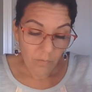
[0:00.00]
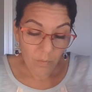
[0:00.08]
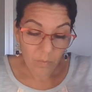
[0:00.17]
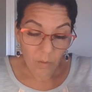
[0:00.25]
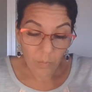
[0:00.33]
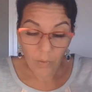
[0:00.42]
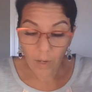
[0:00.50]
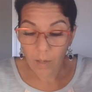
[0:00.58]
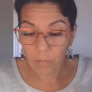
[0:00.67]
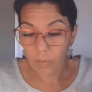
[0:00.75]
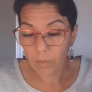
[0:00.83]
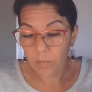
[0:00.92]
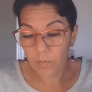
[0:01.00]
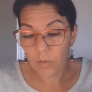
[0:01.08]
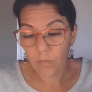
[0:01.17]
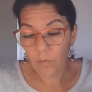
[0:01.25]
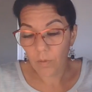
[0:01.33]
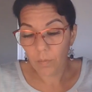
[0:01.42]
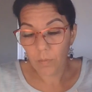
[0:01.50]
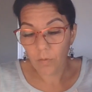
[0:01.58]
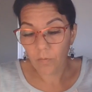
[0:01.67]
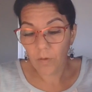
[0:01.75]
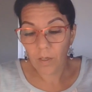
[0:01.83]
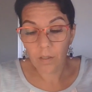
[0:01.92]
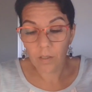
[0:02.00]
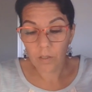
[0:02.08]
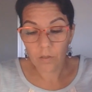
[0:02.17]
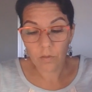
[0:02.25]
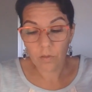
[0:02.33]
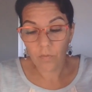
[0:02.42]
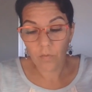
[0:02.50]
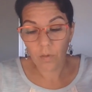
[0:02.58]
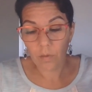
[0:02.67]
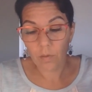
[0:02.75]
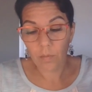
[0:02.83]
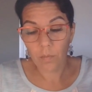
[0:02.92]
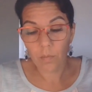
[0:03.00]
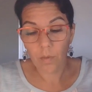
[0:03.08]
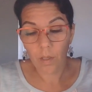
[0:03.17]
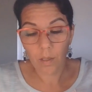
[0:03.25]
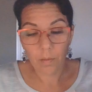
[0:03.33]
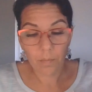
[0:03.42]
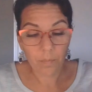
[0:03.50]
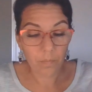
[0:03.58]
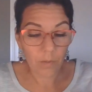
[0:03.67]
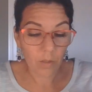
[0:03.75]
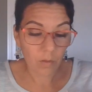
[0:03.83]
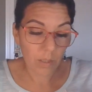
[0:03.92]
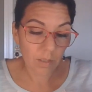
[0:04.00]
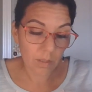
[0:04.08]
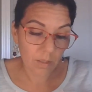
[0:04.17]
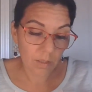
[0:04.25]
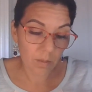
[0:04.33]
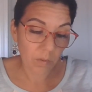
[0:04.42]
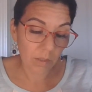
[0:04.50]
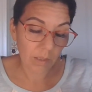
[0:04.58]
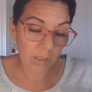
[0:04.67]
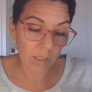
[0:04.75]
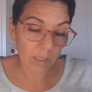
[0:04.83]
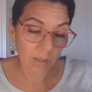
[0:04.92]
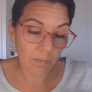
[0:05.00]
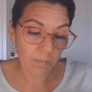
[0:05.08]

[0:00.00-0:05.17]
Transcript: their problems, from their failures, from their instability.